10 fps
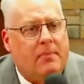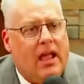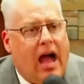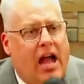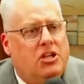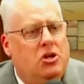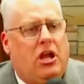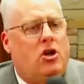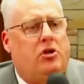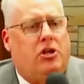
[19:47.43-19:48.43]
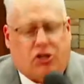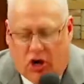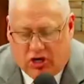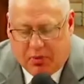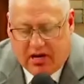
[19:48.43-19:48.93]
I, you can go to church
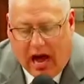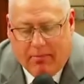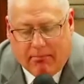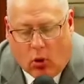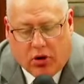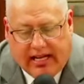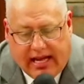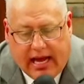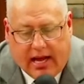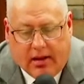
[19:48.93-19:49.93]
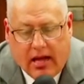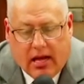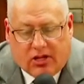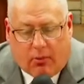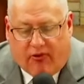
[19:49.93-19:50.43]
but not be born again.
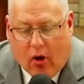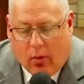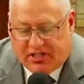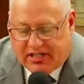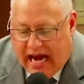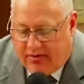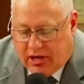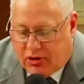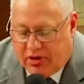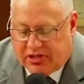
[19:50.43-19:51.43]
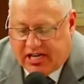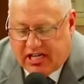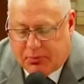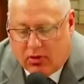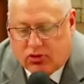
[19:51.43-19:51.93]
So before I was saved, I couldn't see
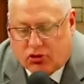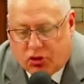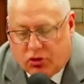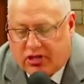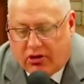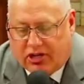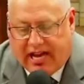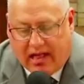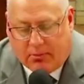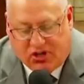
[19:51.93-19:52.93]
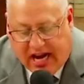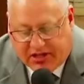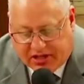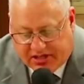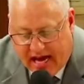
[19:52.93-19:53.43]
spiritual truths, understand them.
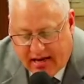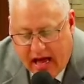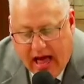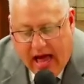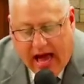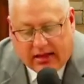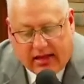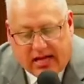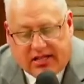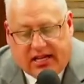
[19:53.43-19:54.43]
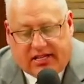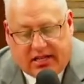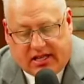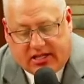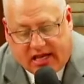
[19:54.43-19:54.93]
Jesus said, unless, he says
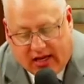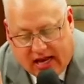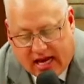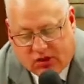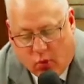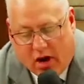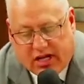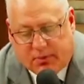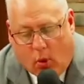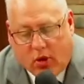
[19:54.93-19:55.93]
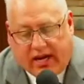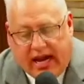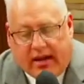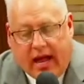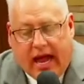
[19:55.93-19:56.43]
this, unless one is born
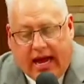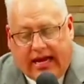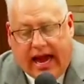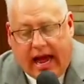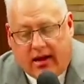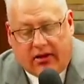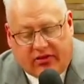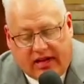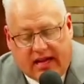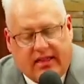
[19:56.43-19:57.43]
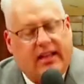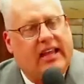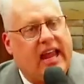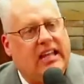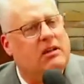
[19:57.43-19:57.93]
again, he cannot see the
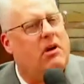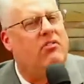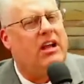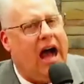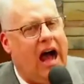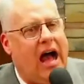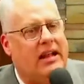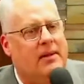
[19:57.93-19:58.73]
kingdom of God.